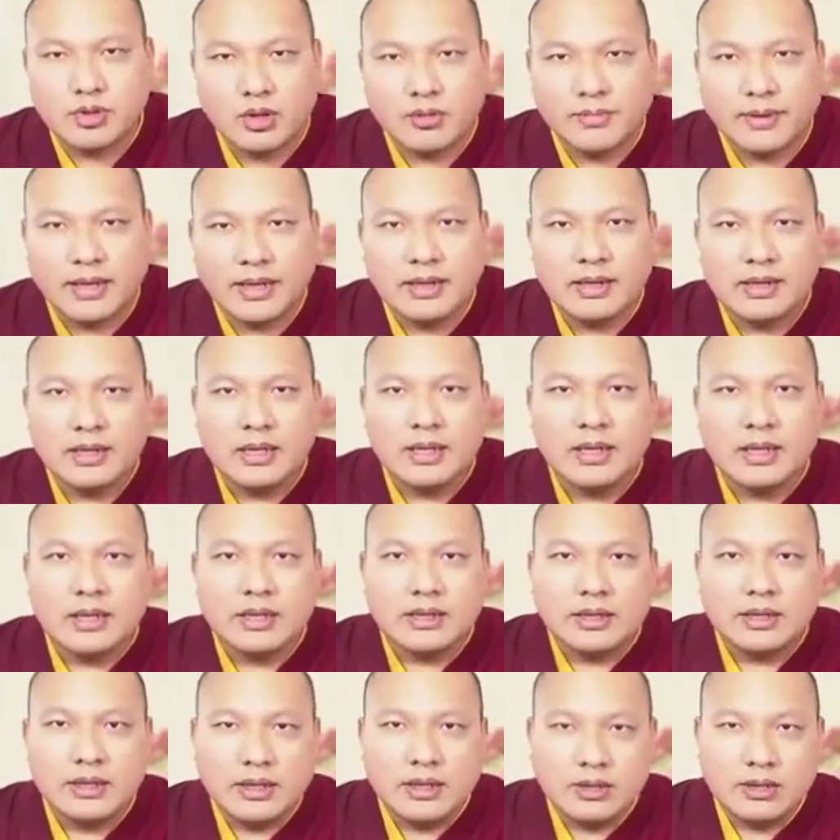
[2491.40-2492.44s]
as he had
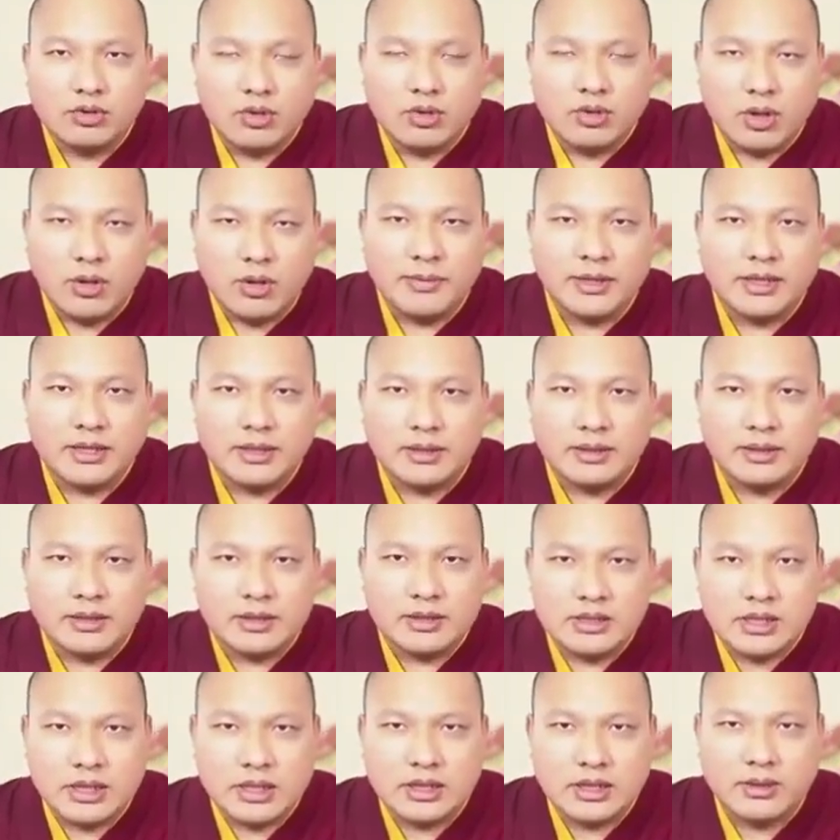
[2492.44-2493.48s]
like total
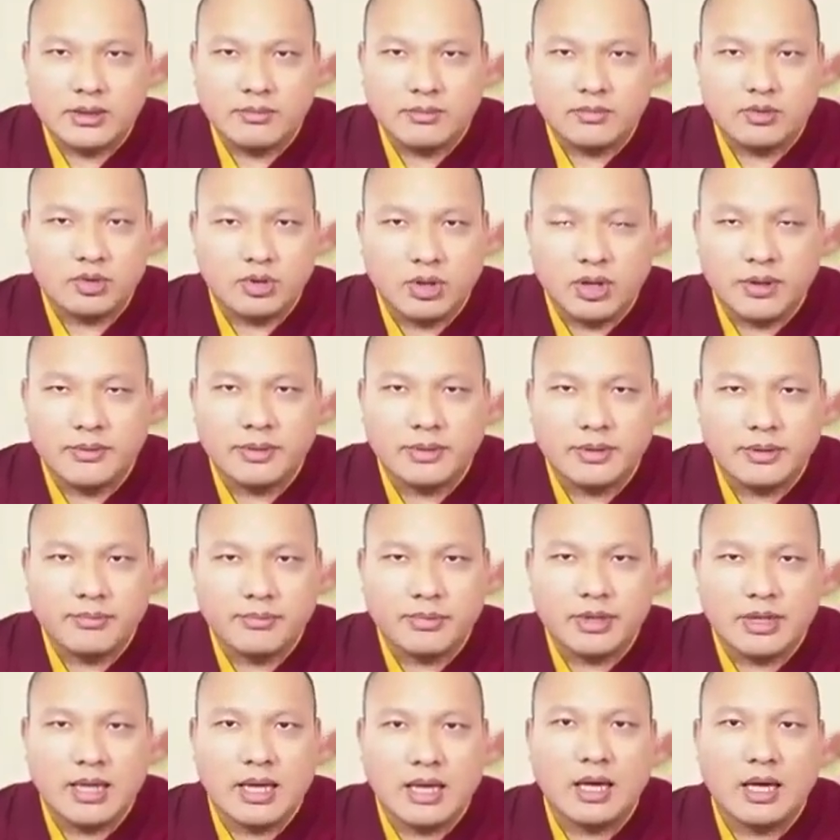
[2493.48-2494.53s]
experience of practicing
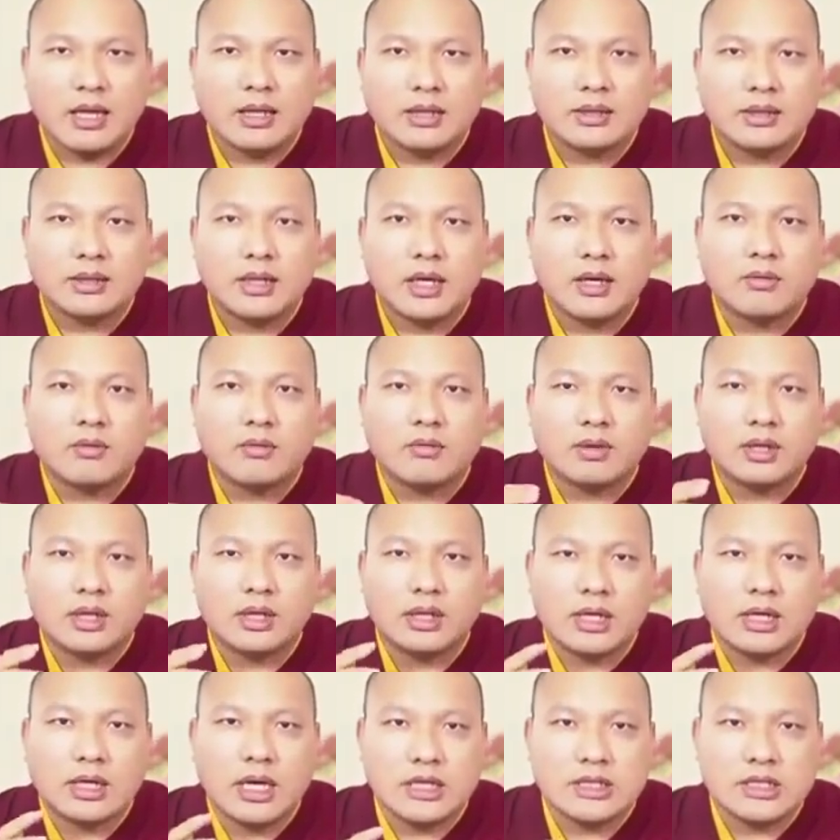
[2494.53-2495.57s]
experience. And because he
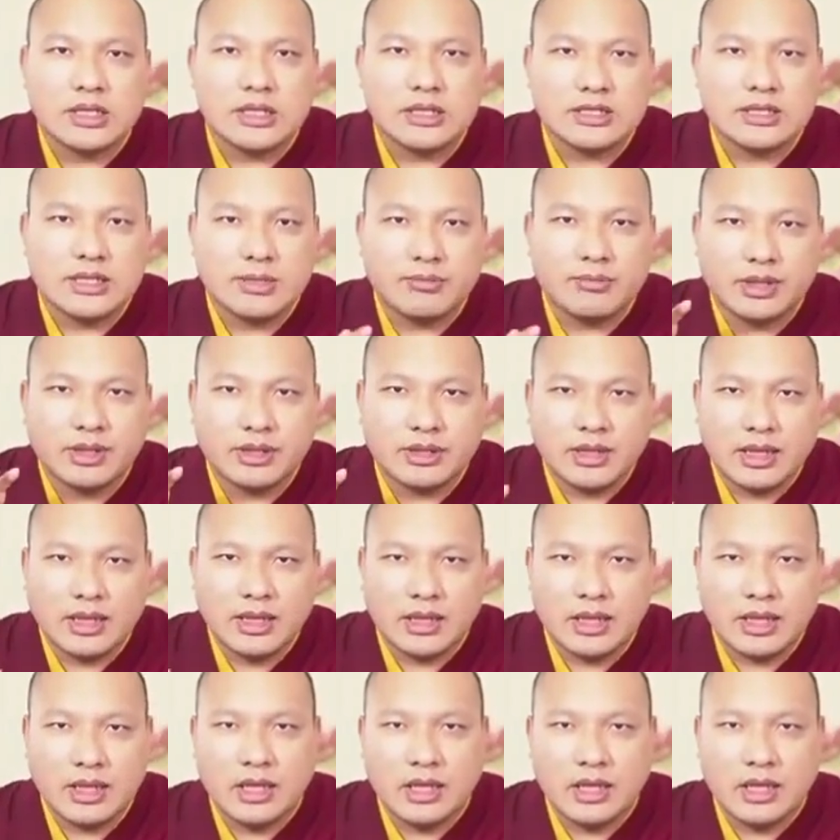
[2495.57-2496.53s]
had that experience,